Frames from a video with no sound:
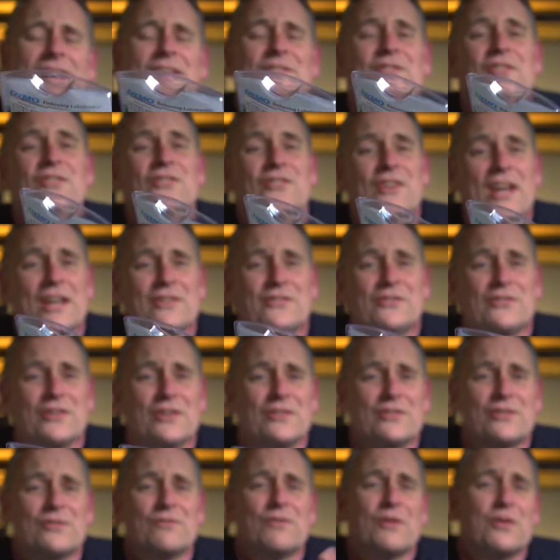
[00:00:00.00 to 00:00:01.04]

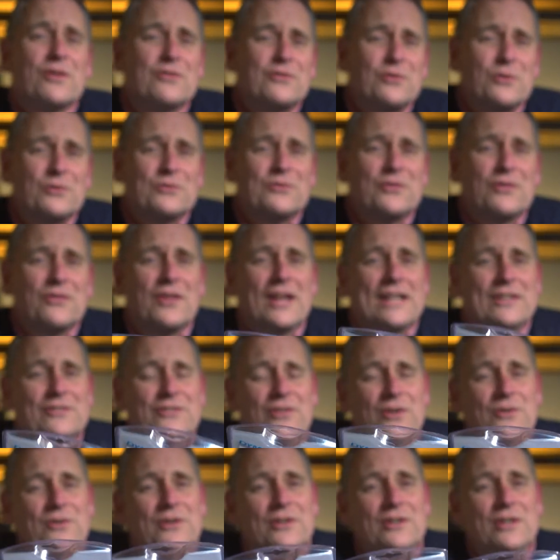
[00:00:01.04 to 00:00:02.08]
suggestions for the sorts of things
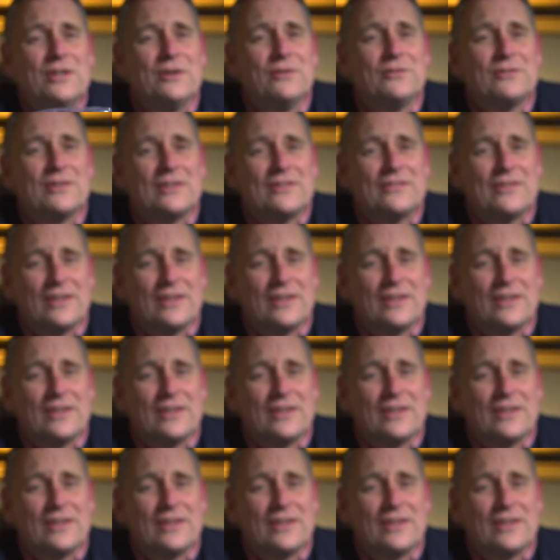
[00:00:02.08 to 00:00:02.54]
you could use it to